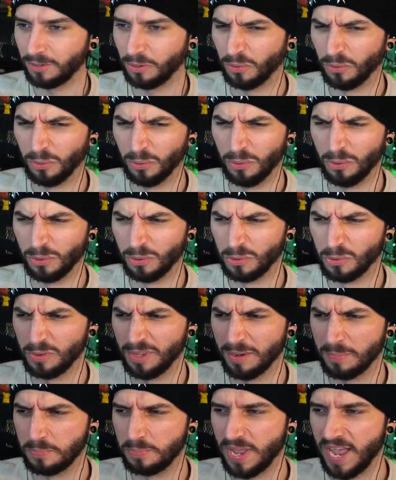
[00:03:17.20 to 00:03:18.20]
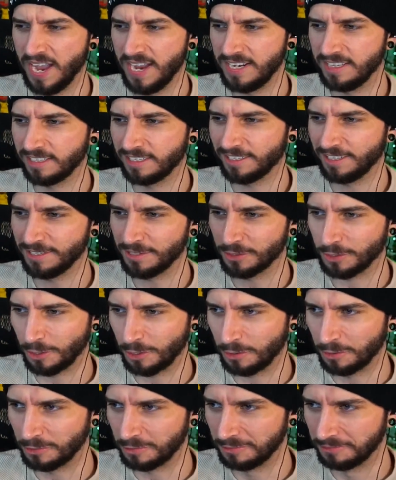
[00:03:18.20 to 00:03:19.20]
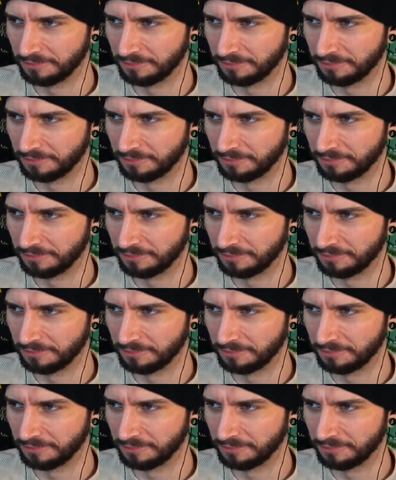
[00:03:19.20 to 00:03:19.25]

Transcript: Oh, the bass. Let's go.